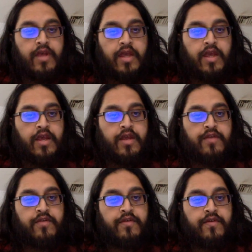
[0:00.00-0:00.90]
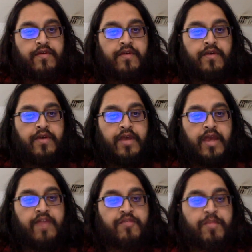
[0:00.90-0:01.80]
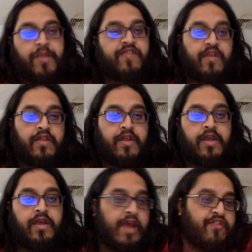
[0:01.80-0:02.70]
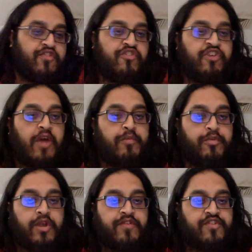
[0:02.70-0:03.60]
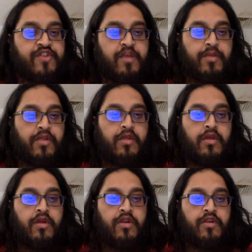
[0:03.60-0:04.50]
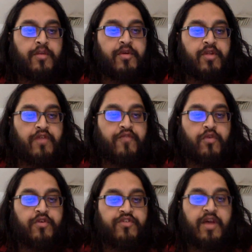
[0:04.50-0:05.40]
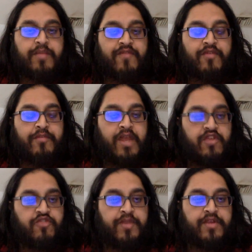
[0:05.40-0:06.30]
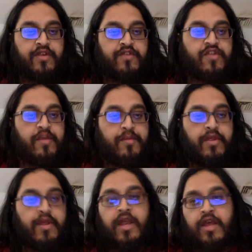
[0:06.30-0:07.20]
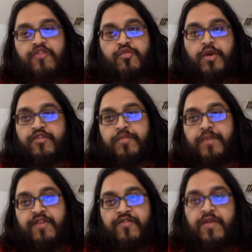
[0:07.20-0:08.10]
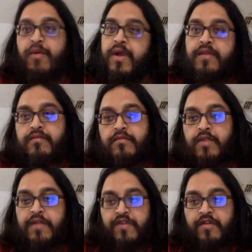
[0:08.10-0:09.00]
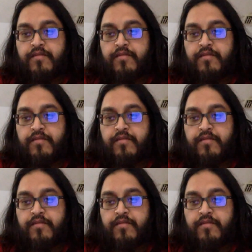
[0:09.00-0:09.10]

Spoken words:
And it's basically XGG output unstable, WLR4 and top level management unstable, and X workspace v1. That's it.